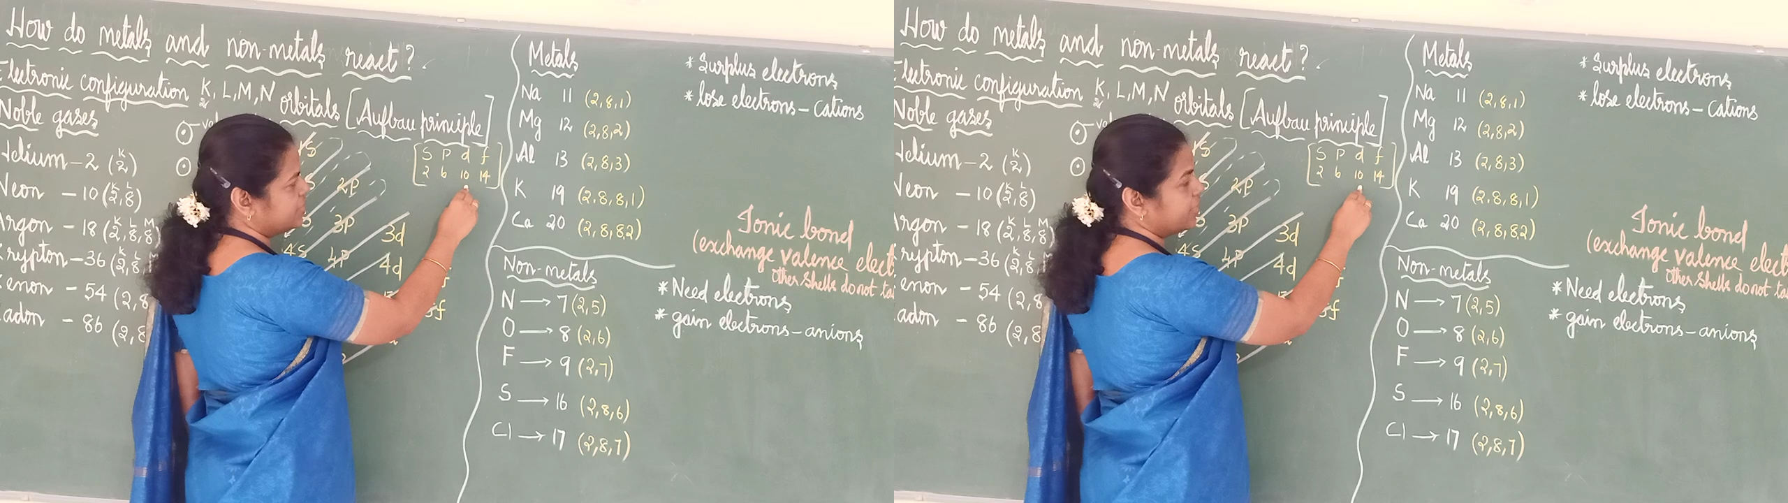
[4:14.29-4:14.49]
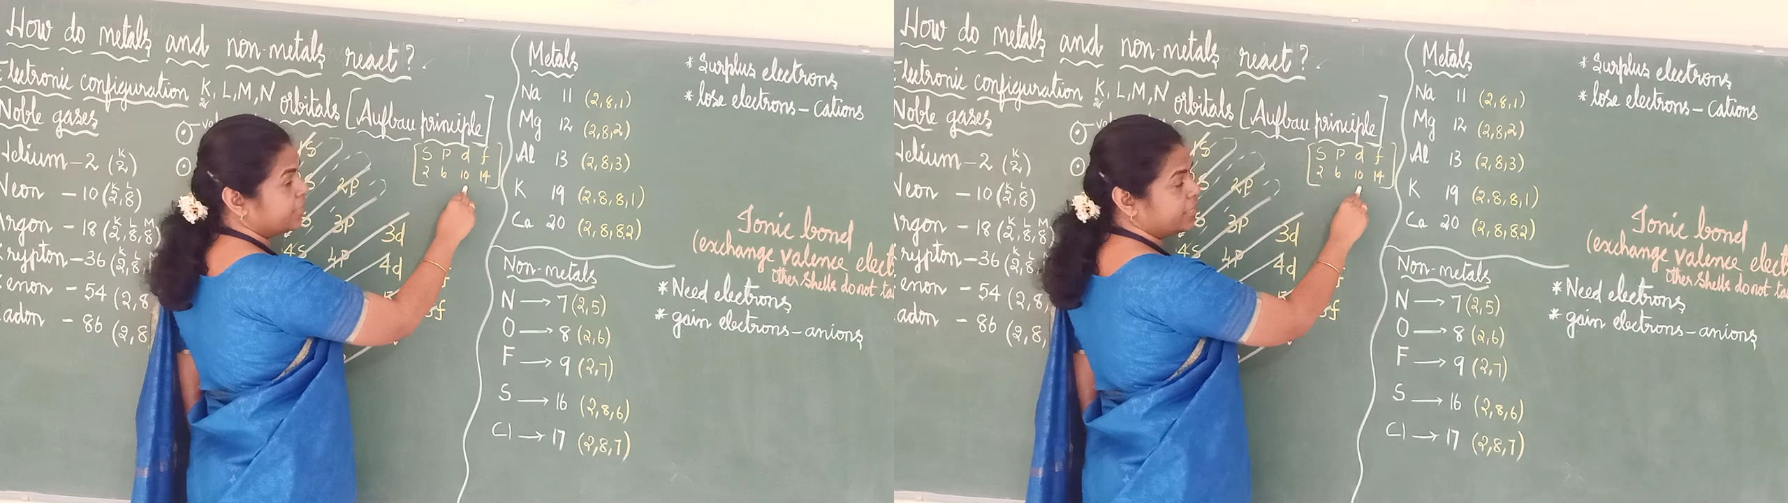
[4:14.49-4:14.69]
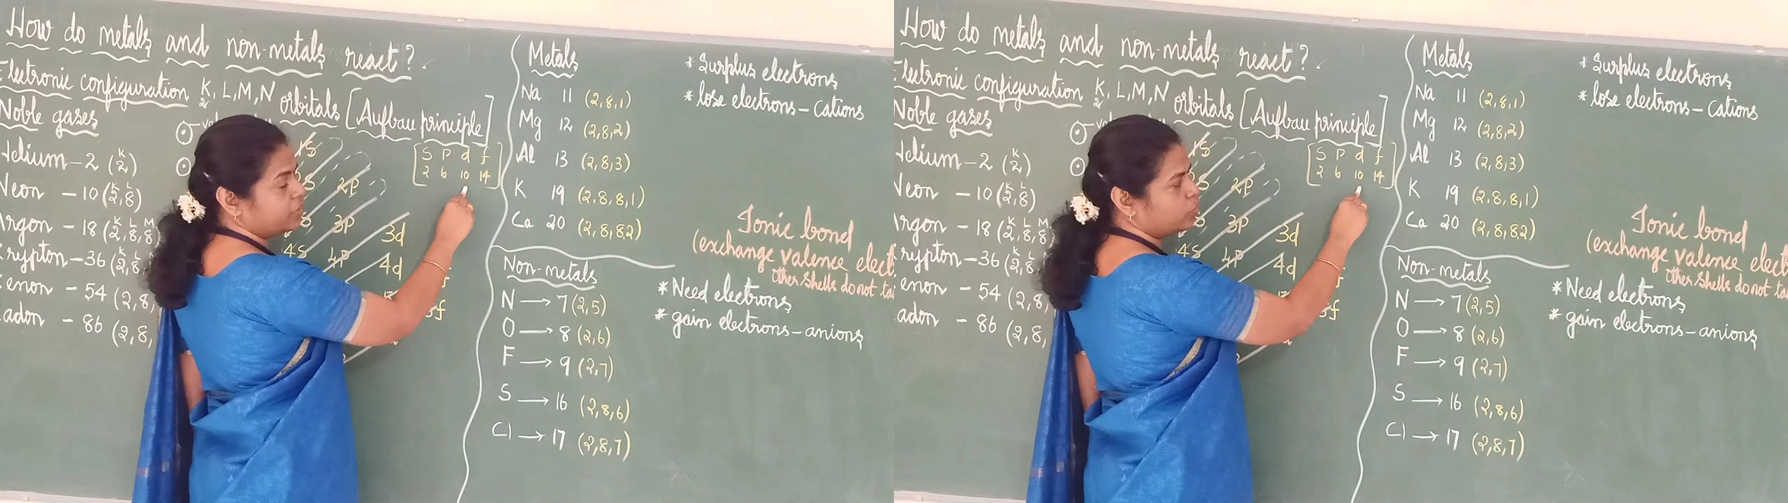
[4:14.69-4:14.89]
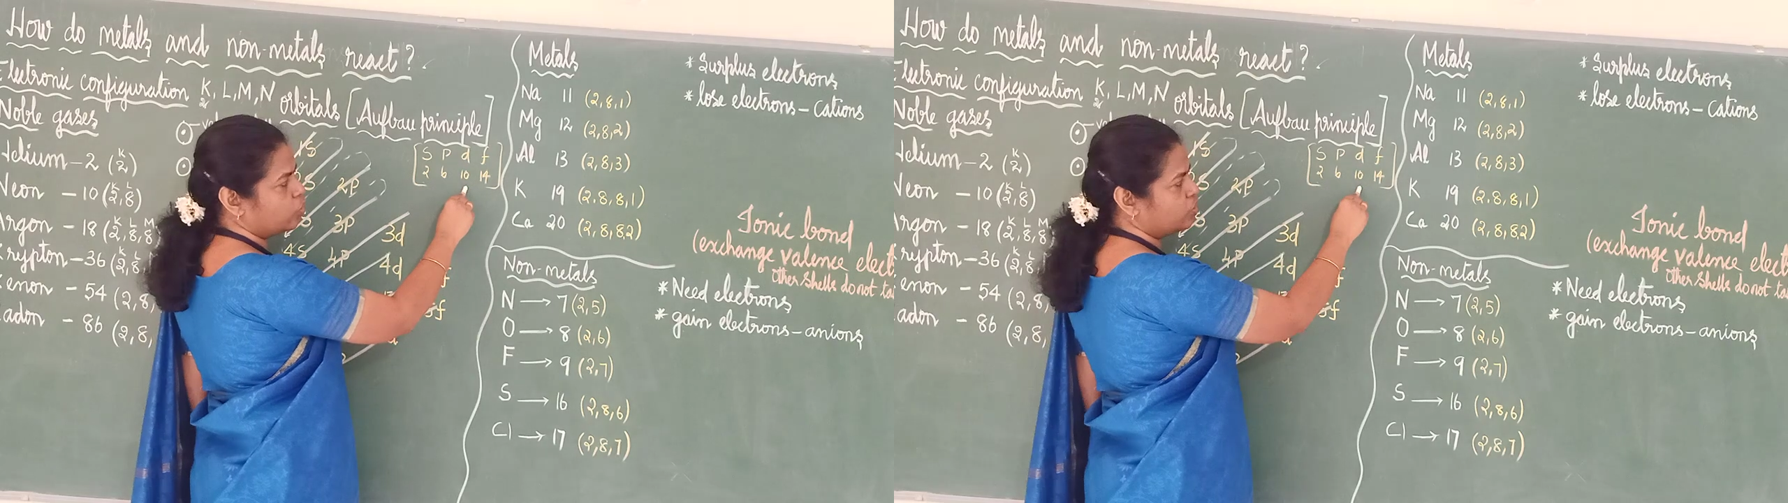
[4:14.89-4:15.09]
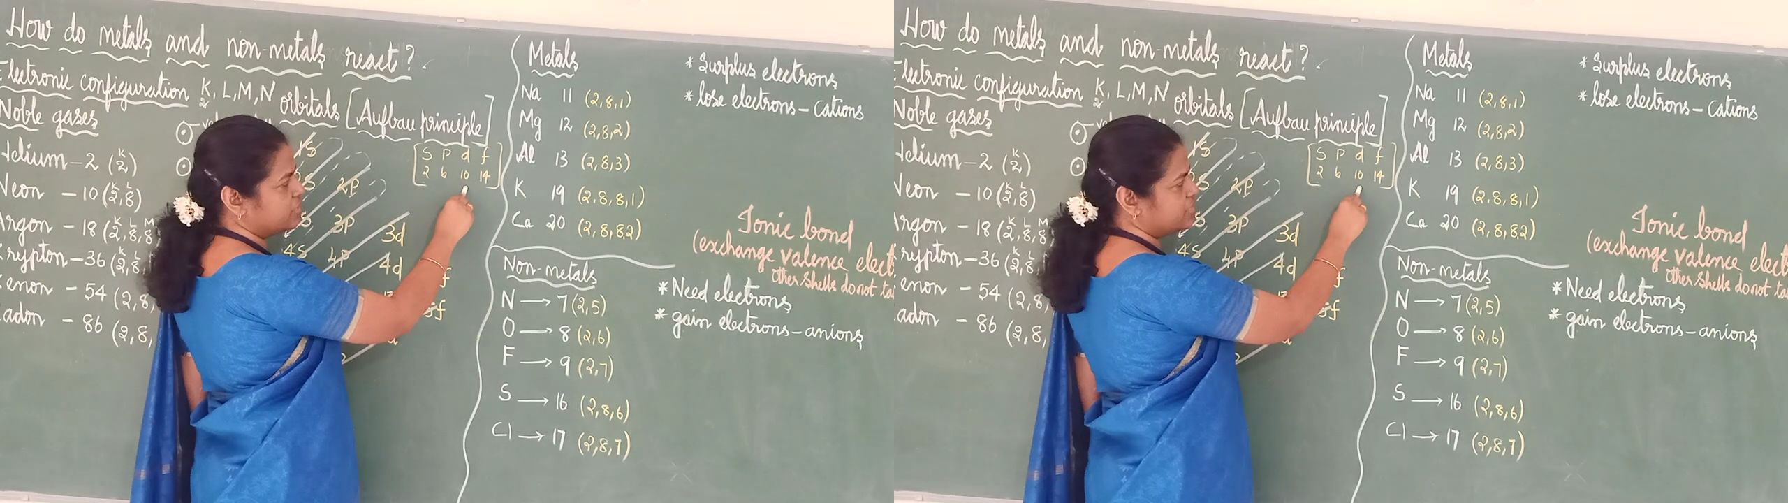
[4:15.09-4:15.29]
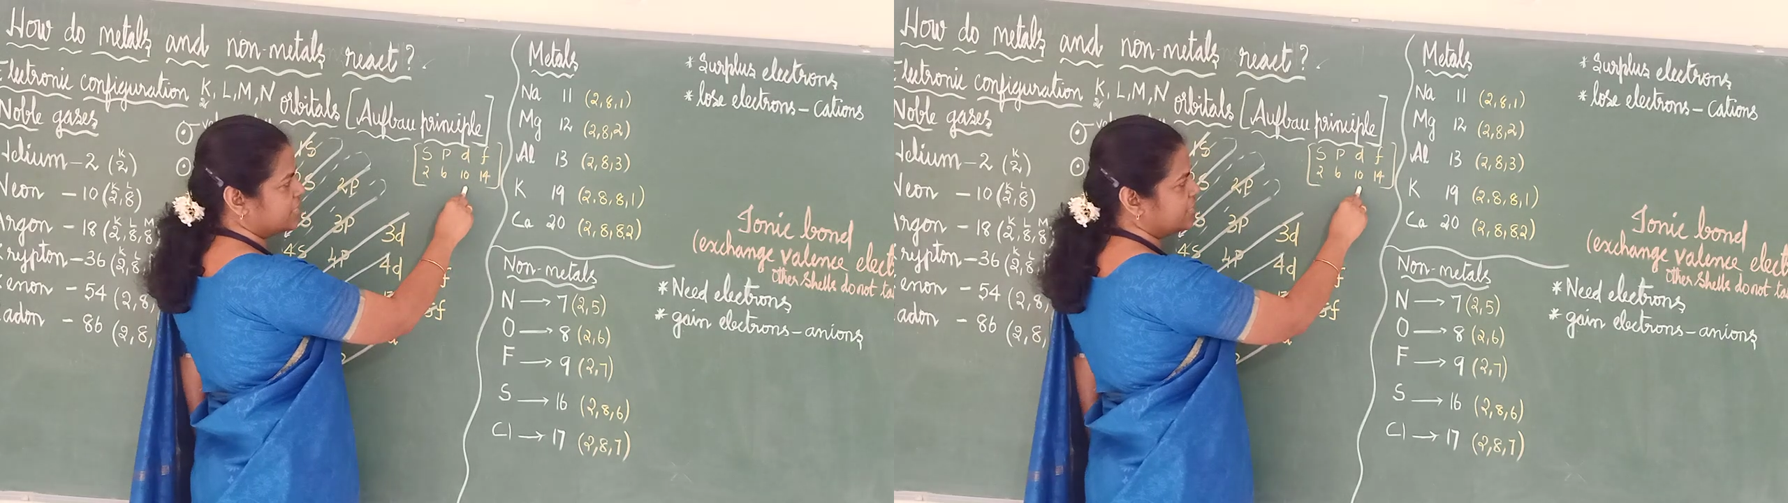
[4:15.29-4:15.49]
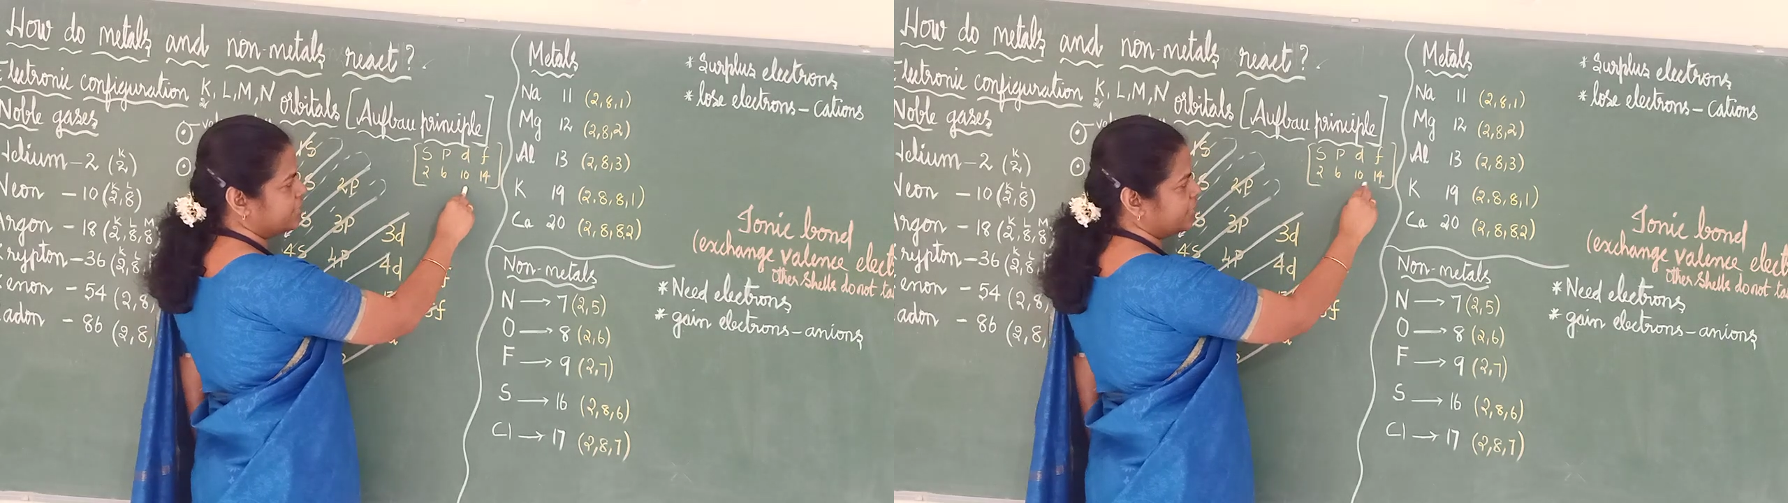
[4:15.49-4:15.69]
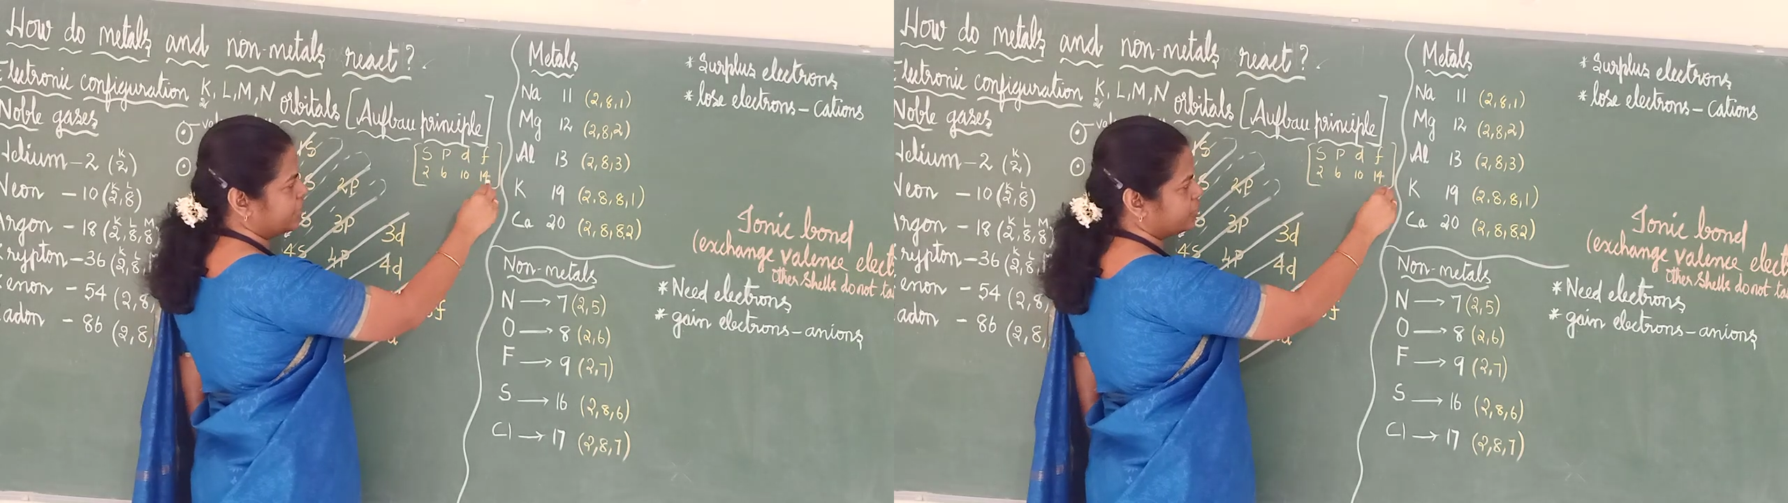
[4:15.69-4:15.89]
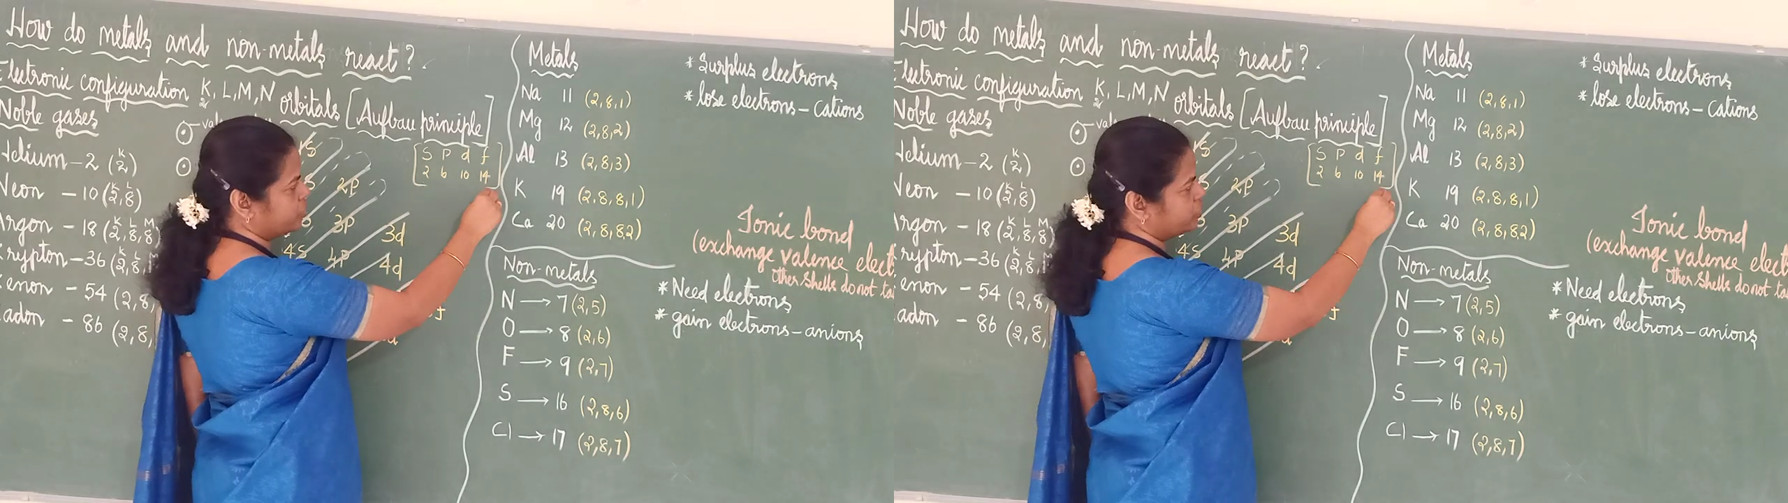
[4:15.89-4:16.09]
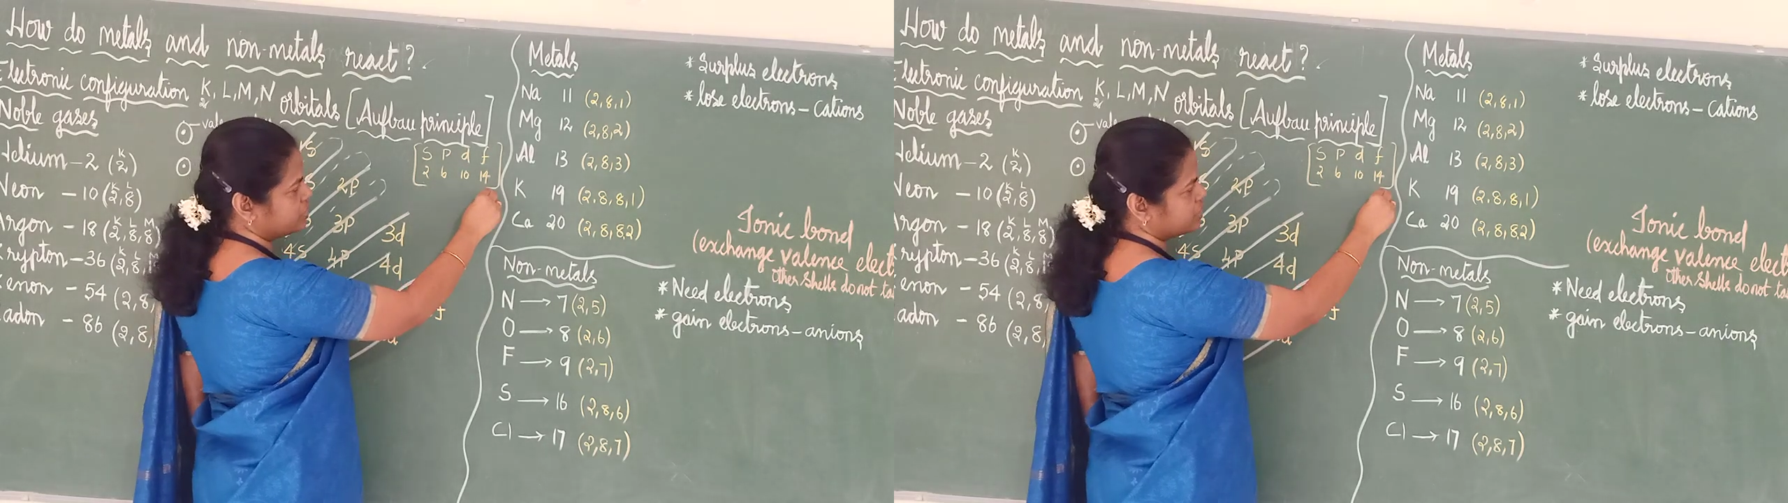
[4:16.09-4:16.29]
D can hold 10
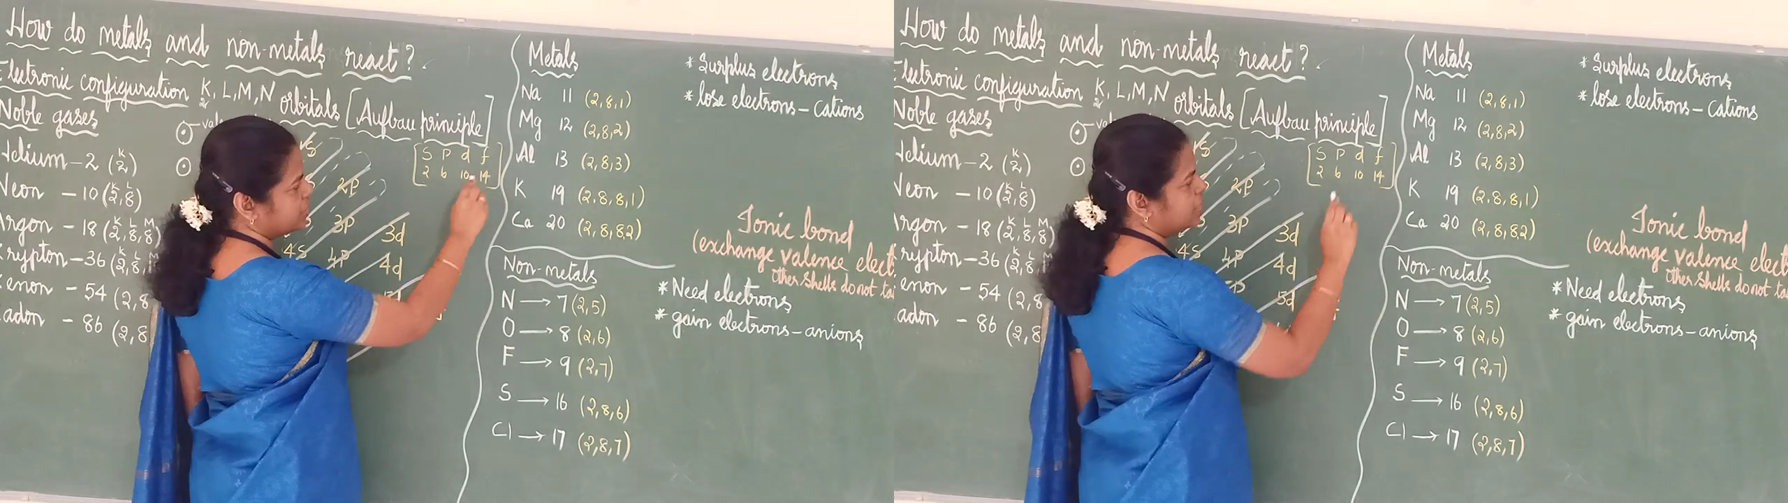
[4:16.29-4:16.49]
electrons.